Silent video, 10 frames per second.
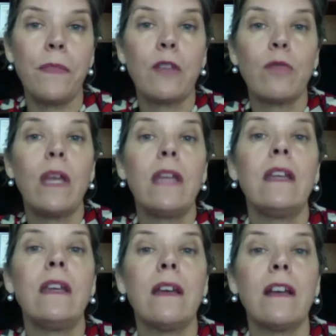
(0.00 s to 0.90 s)

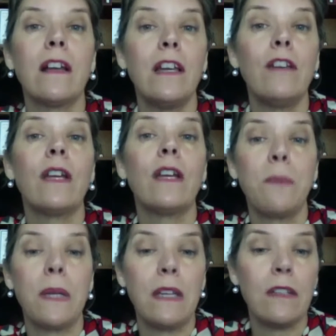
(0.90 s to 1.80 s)
creating clear
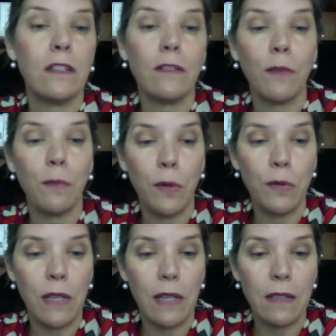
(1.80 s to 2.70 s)
expectations for both
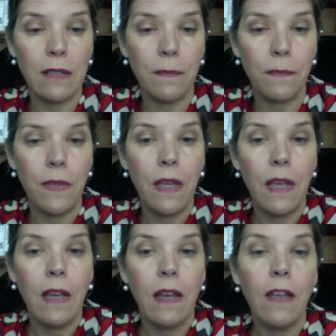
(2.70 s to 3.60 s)
sides.
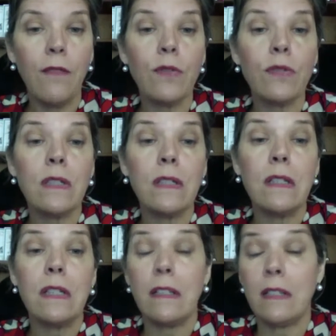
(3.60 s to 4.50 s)
If you're
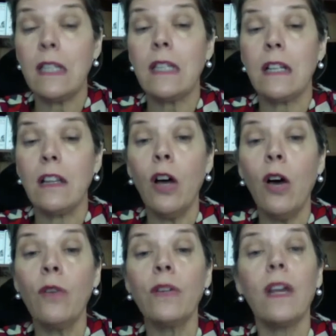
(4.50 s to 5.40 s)
seeking a
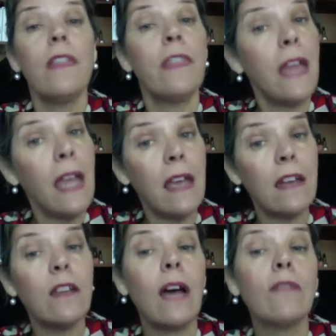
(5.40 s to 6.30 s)
loan, then
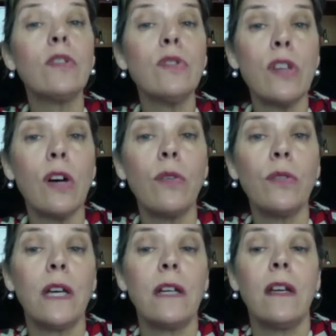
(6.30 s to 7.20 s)
you have to
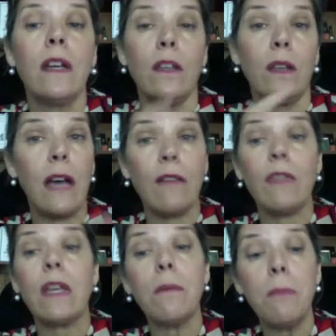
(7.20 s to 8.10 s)
show that you have
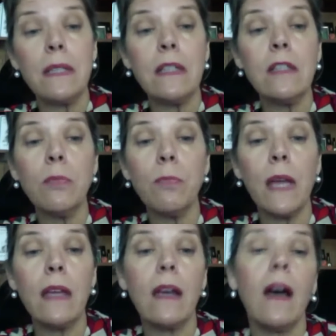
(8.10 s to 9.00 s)
the capacity to
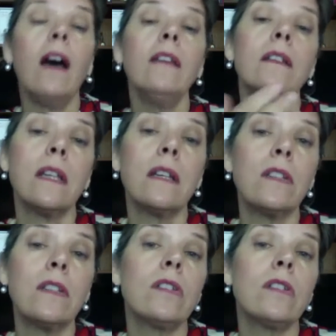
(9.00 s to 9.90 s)
pay under the
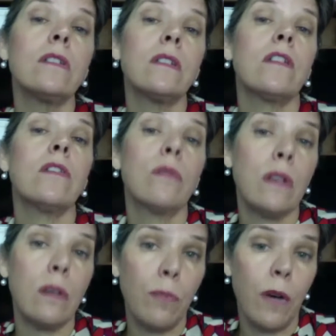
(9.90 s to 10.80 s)
conditions that you
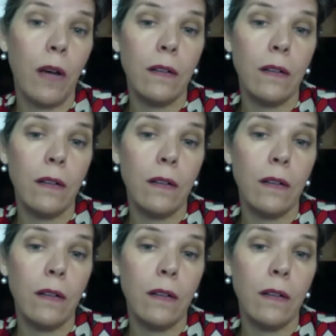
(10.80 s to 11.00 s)
agree upon.